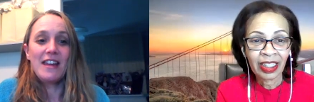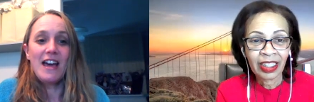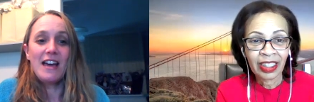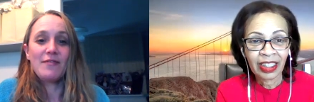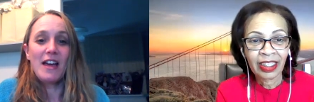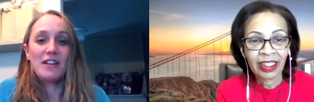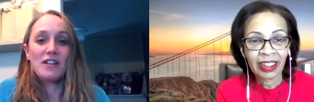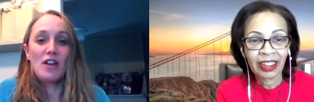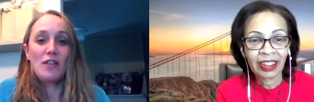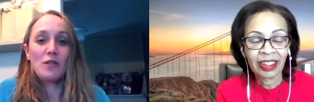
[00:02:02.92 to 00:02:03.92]
Speaker 1: I've got
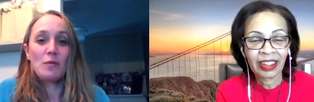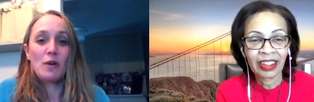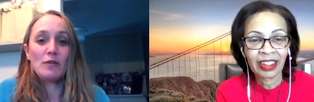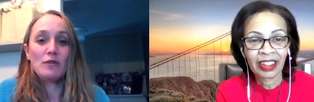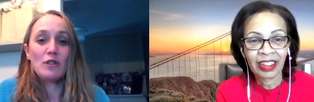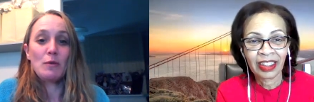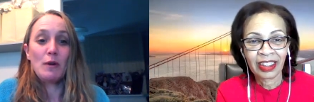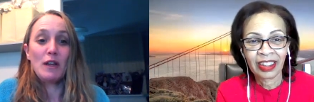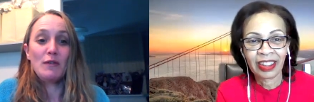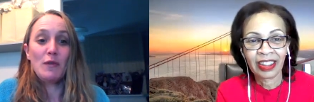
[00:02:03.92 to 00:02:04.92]
another one who's
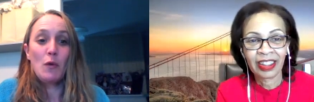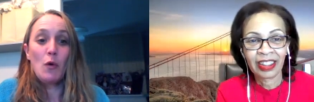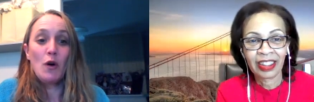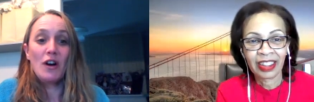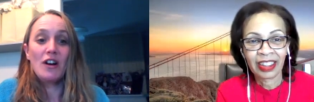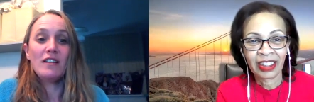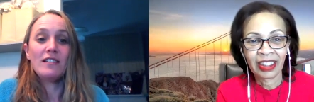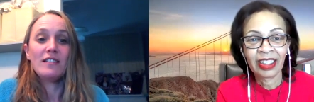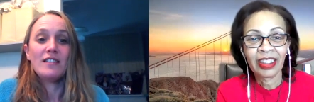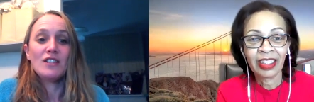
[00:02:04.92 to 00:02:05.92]
twenty-four,
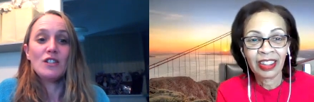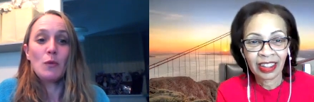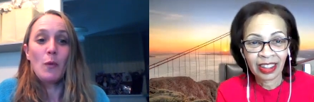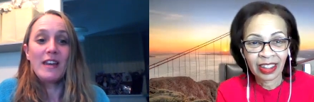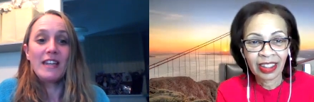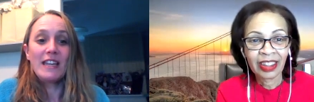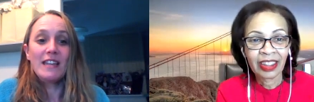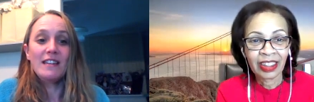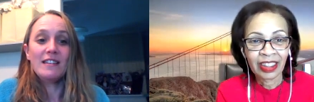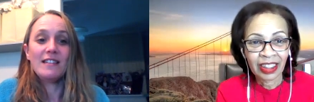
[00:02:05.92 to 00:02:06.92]

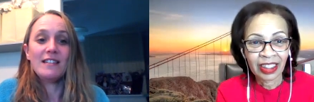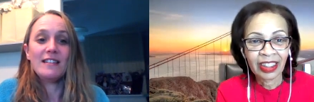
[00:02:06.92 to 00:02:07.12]
twenty,